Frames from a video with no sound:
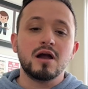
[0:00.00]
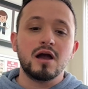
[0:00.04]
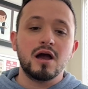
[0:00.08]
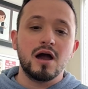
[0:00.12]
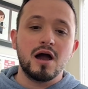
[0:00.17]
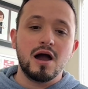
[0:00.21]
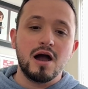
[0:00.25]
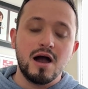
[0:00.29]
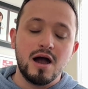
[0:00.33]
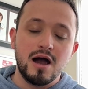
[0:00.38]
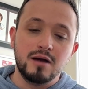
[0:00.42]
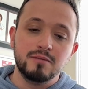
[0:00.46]

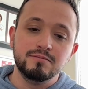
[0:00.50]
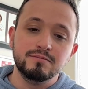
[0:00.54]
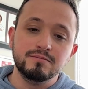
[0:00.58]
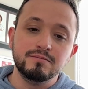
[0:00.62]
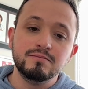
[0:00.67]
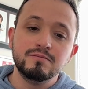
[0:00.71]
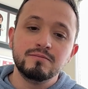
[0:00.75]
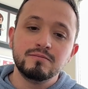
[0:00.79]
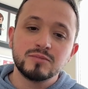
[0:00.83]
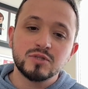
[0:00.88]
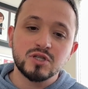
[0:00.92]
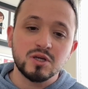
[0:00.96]

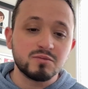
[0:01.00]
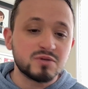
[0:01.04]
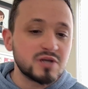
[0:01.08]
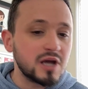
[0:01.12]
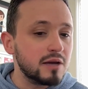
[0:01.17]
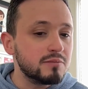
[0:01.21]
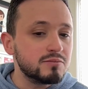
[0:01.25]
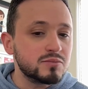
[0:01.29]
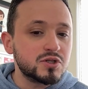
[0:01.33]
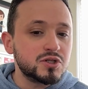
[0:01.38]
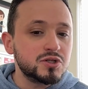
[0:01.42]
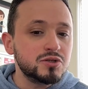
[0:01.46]

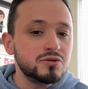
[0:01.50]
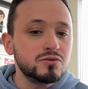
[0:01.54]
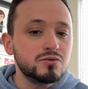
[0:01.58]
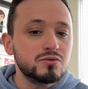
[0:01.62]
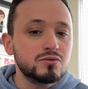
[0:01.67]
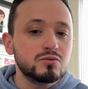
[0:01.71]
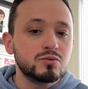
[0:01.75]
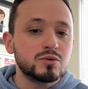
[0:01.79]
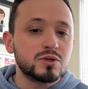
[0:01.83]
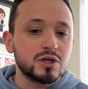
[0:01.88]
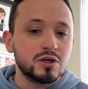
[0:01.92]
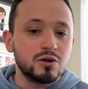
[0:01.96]
sometimes
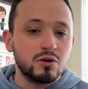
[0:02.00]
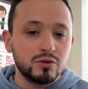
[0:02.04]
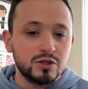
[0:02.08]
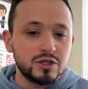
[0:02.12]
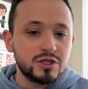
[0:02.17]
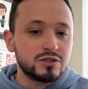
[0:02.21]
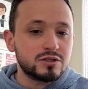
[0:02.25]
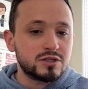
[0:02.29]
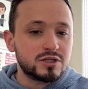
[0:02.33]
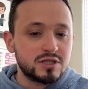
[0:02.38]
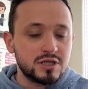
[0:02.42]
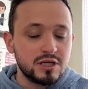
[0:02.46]
you can
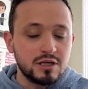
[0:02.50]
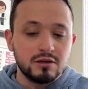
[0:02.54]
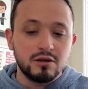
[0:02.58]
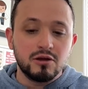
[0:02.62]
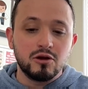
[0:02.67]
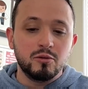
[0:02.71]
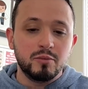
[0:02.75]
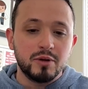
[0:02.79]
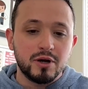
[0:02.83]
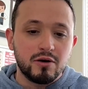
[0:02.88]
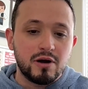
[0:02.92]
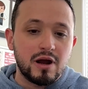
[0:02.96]
only see a
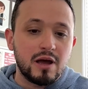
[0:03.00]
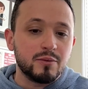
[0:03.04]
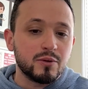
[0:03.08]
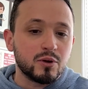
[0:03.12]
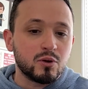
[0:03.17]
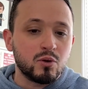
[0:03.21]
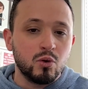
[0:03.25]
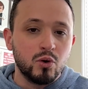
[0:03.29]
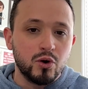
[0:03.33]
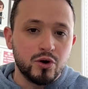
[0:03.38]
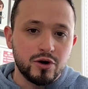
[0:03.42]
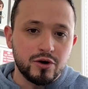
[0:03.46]
little bit around the
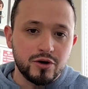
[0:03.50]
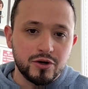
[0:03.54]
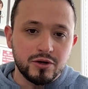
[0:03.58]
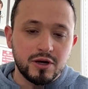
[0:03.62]
corner.